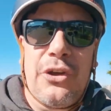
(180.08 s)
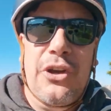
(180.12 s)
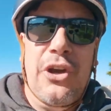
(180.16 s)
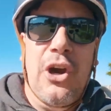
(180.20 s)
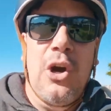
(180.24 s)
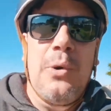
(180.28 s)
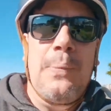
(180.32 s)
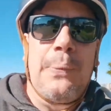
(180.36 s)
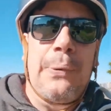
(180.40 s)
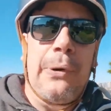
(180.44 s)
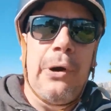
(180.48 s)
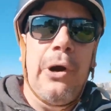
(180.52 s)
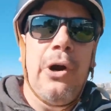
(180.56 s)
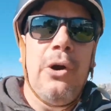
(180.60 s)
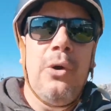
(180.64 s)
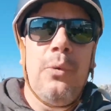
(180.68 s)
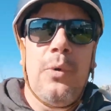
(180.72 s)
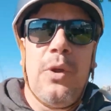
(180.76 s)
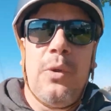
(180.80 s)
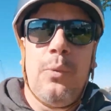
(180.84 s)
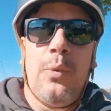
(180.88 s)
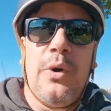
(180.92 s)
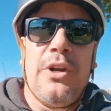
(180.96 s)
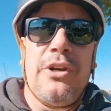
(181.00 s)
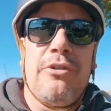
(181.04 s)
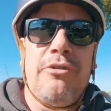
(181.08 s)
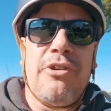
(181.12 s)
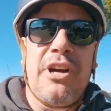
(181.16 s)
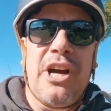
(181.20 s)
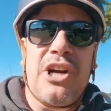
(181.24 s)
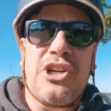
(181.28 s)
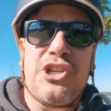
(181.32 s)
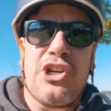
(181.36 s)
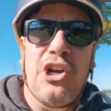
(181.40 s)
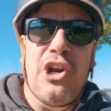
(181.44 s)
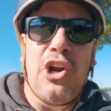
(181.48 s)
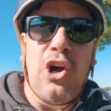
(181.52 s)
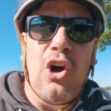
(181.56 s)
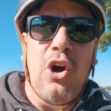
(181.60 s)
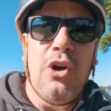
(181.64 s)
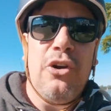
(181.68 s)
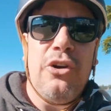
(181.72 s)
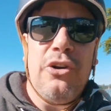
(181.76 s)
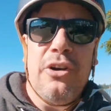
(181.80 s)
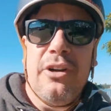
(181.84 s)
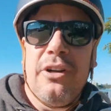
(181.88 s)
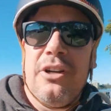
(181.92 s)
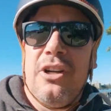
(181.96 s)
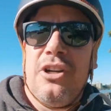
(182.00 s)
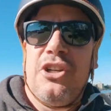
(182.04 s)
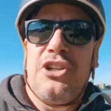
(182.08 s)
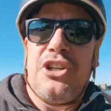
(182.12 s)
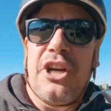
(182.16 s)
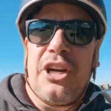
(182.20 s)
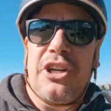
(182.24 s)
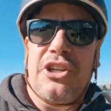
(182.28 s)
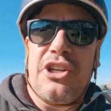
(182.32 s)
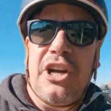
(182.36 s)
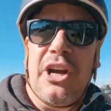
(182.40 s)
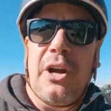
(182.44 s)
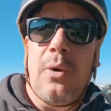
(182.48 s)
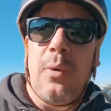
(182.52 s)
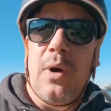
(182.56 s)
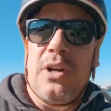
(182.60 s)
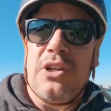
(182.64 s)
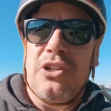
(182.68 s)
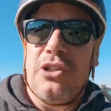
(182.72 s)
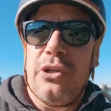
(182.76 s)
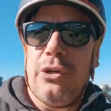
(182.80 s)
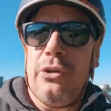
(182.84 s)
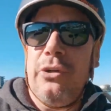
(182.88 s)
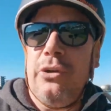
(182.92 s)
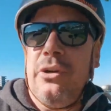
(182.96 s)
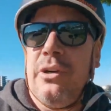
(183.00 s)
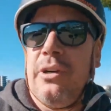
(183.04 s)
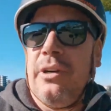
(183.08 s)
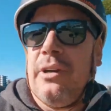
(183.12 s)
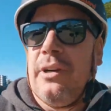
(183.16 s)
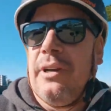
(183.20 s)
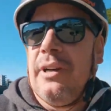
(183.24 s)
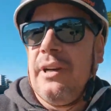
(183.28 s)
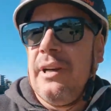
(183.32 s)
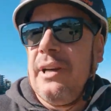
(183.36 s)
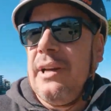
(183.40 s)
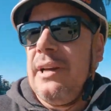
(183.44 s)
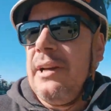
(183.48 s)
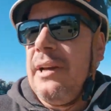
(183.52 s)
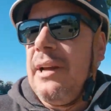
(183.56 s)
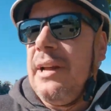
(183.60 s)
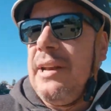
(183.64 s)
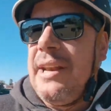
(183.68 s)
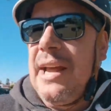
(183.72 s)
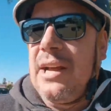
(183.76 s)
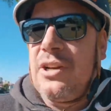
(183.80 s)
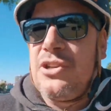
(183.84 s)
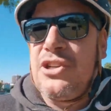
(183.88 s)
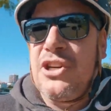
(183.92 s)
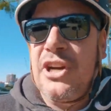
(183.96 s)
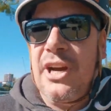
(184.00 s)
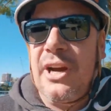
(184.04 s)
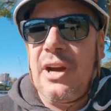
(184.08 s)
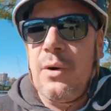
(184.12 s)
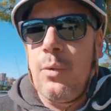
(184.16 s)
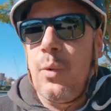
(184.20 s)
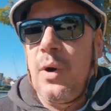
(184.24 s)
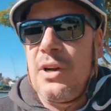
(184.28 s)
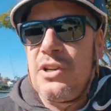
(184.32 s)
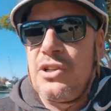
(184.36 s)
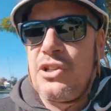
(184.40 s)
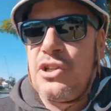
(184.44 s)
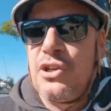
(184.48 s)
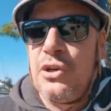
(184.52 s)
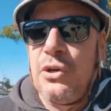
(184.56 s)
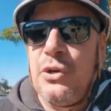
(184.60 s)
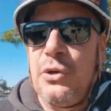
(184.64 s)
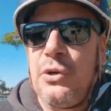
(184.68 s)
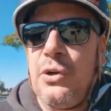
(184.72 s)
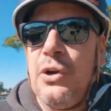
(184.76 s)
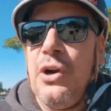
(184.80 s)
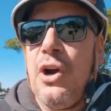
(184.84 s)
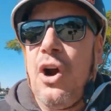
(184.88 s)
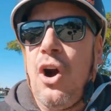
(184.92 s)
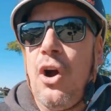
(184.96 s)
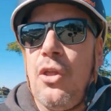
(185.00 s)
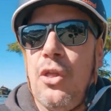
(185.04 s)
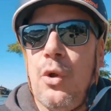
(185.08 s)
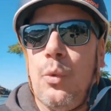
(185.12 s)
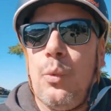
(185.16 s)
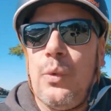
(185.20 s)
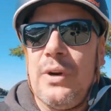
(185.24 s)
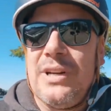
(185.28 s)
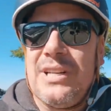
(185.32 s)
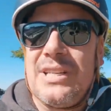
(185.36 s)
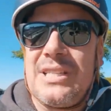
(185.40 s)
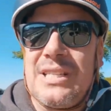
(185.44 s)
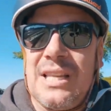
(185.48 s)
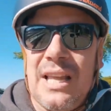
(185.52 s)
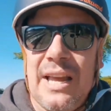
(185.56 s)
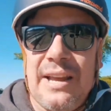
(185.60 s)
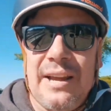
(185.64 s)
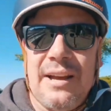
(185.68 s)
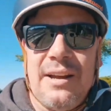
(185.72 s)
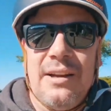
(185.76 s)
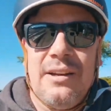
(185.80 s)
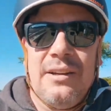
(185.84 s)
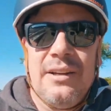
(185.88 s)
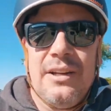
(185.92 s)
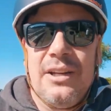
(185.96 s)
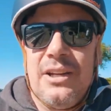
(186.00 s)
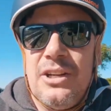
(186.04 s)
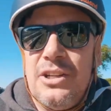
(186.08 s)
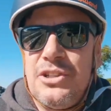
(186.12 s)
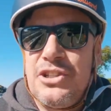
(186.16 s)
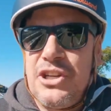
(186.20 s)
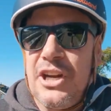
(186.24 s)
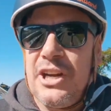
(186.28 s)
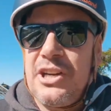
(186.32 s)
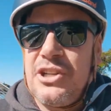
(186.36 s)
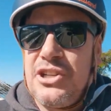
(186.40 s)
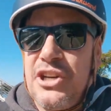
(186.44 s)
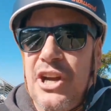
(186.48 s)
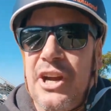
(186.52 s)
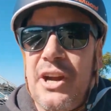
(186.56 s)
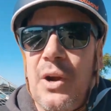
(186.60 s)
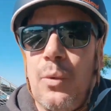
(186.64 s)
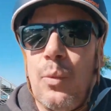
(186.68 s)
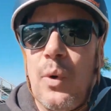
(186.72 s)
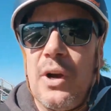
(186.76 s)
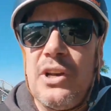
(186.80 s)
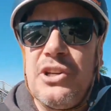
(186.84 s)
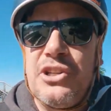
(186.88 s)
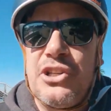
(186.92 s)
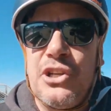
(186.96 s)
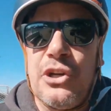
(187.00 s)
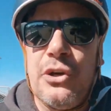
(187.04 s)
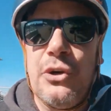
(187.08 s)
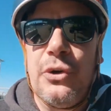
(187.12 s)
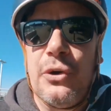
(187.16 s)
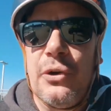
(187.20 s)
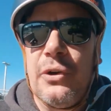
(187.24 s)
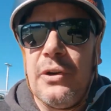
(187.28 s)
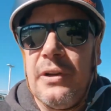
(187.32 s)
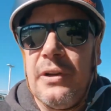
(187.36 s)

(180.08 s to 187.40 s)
the GoPro with wind reduction on. Check 1 2. Now check 1 2 on the Windslayer. Check 1 2.